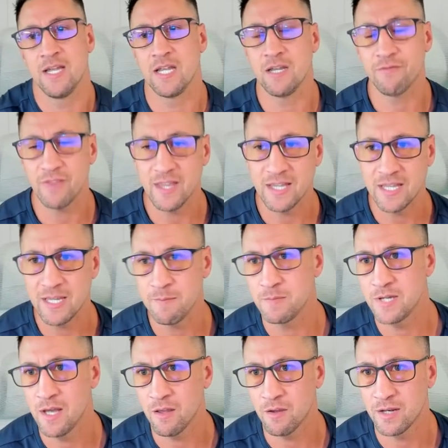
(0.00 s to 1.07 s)
if they
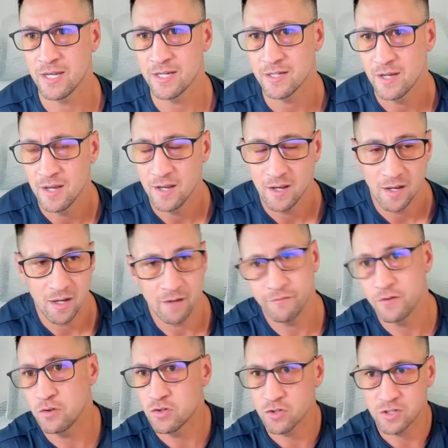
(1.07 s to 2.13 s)
keep telling it a
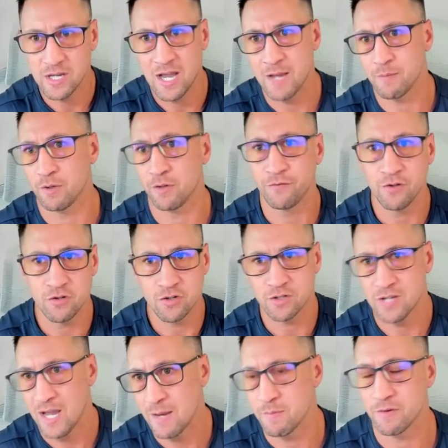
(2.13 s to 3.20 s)
future time or a future
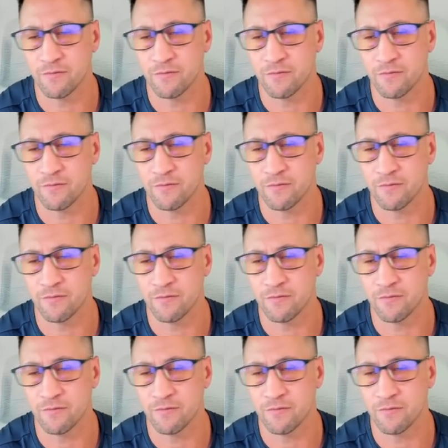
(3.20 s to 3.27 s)
time.